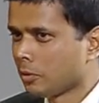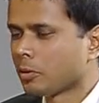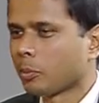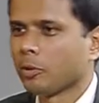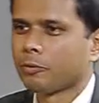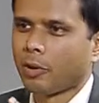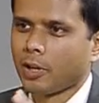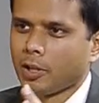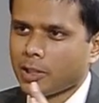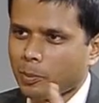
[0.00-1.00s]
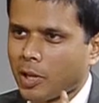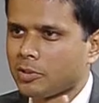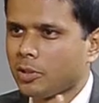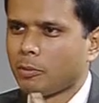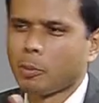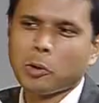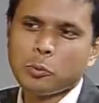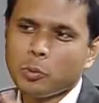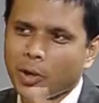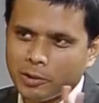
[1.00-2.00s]
suppose for a capacity of about
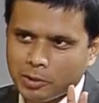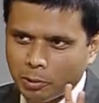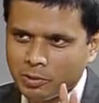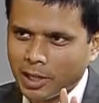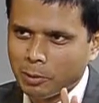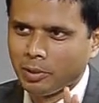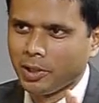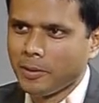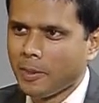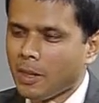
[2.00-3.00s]
200,000 annually,